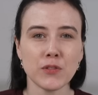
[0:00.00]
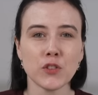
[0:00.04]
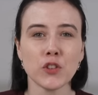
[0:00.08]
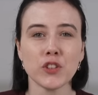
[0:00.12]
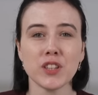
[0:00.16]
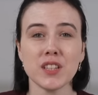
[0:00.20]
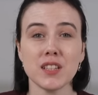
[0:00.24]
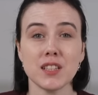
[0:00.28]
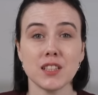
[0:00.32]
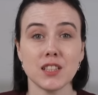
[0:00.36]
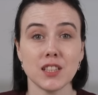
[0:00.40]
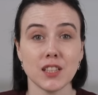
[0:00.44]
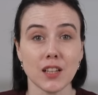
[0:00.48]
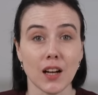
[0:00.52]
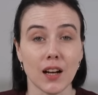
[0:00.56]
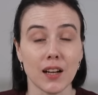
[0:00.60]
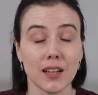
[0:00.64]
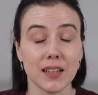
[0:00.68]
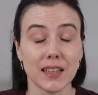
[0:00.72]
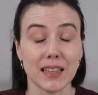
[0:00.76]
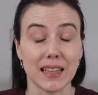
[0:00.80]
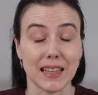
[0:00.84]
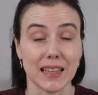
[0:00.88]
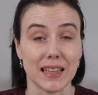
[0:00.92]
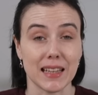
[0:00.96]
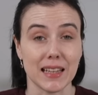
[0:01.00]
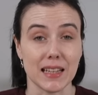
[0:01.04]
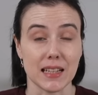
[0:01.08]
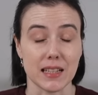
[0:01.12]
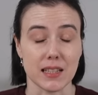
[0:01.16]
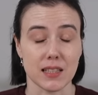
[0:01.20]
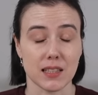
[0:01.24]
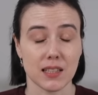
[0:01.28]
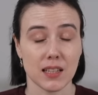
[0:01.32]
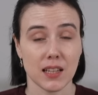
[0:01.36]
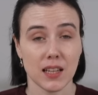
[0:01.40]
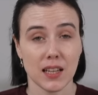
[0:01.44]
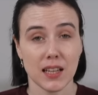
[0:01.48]
you've got these young
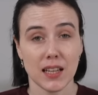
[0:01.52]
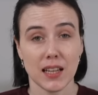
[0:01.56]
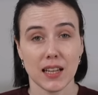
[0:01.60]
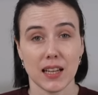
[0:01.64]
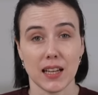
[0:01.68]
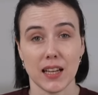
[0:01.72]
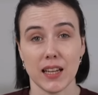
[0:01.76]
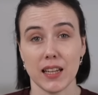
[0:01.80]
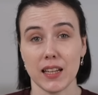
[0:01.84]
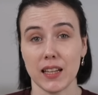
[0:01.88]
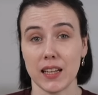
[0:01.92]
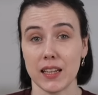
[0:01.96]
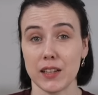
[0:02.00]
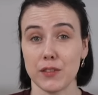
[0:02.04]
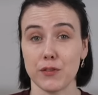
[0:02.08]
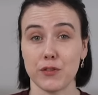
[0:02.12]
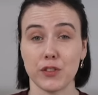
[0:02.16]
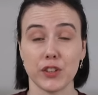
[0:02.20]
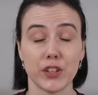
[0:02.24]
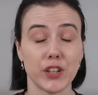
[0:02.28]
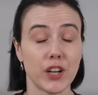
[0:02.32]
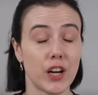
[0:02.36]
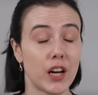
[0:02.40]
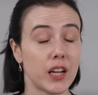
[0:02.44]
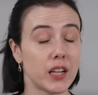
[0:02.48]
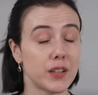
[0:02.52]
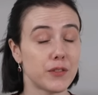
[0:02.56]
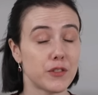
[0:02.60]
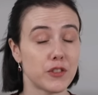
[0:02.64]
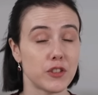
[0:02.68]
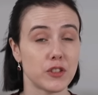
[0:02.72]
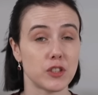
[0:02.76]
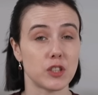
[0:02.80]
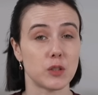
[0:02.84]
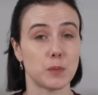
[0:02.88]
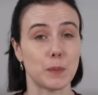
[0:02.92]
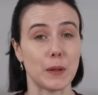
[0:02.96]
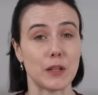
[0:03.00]
kids at like
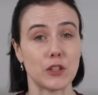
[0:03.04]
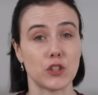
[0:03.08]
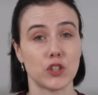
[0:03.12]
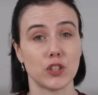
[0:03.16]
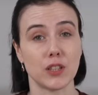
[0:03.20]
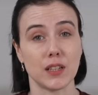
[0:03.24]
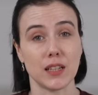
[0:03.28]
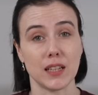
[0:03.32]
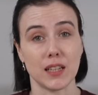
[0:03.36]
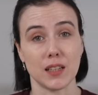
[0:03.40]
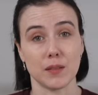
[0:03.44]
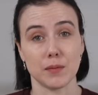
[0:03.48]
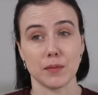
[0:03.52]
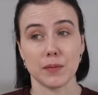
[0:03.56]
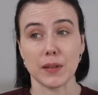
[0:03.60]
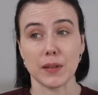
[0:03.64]
Vaganova especially,